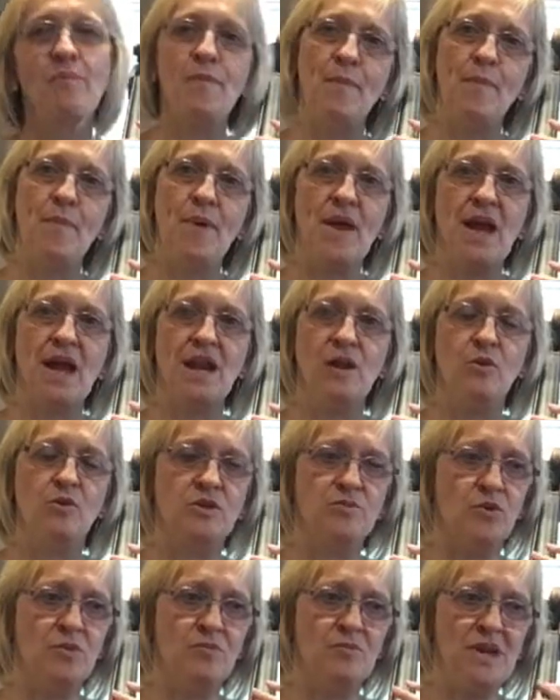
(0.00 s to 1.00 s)
Barely
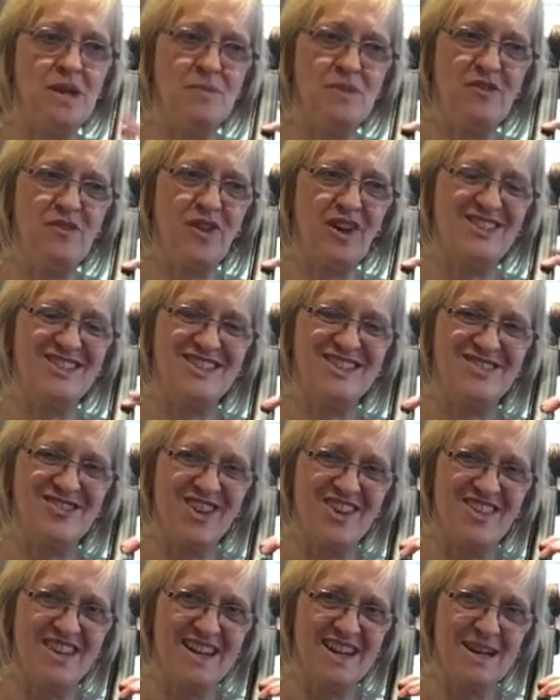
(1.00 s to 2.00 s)
audible. Maybe if I just try
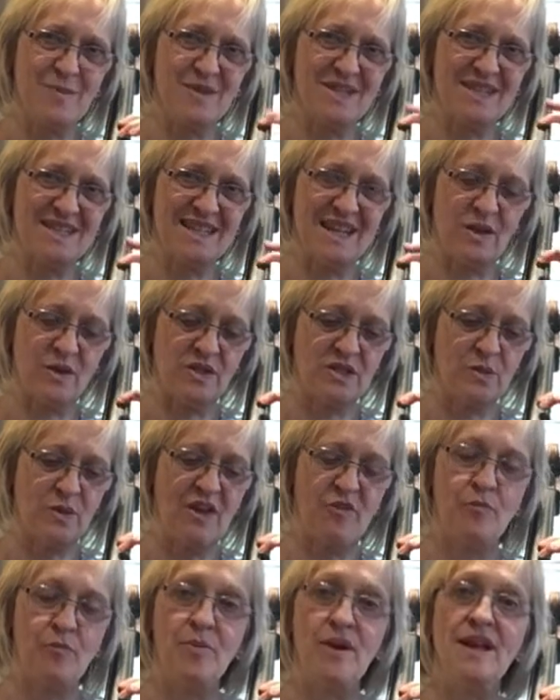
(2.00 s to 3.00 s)
that a little bit slower. So we
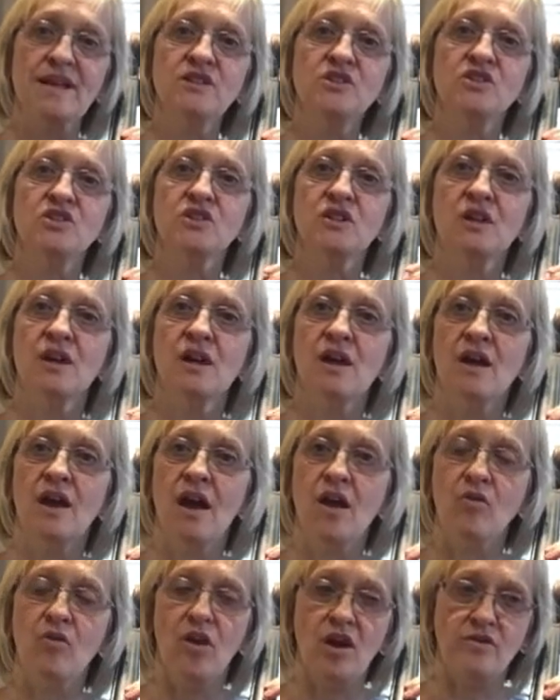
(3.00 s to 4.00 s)
have pinch,
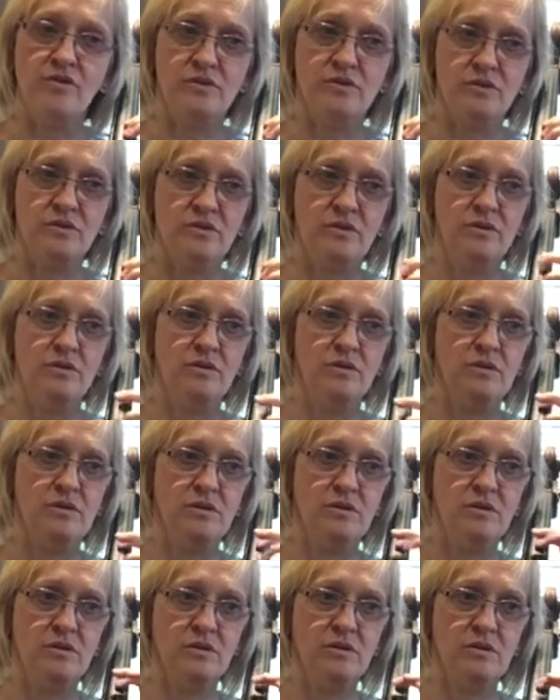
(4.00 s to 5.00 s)
arrival,
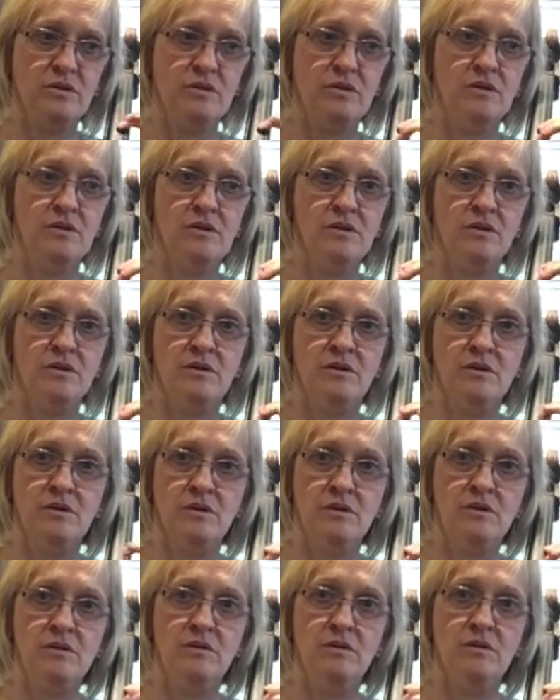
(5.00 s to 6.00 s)
and
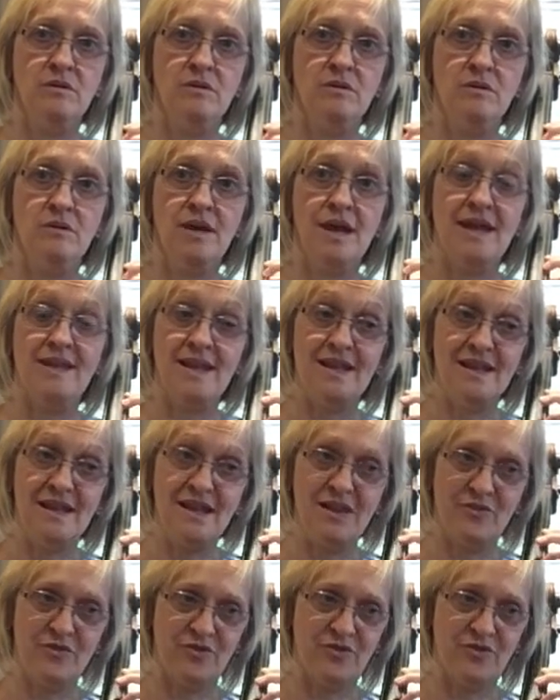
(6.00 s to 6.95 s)
then lift.